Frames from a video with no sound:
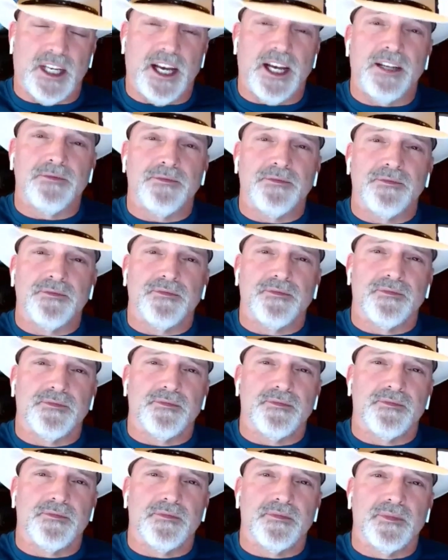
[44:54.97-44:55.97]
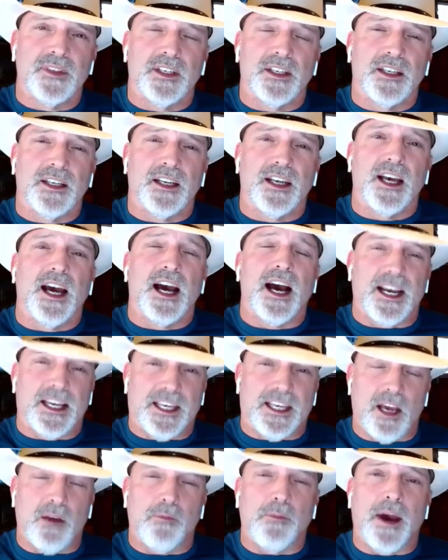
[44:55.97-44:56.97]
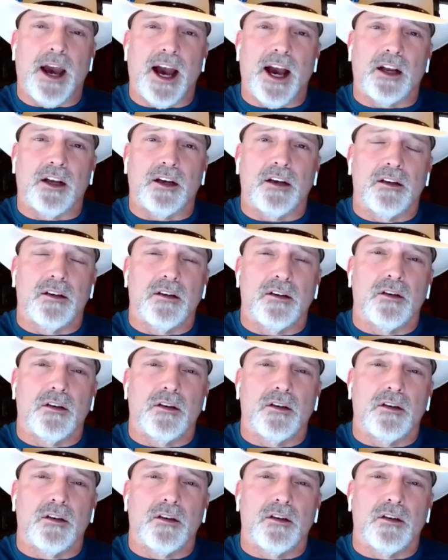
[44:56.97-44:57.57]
Okay. I came back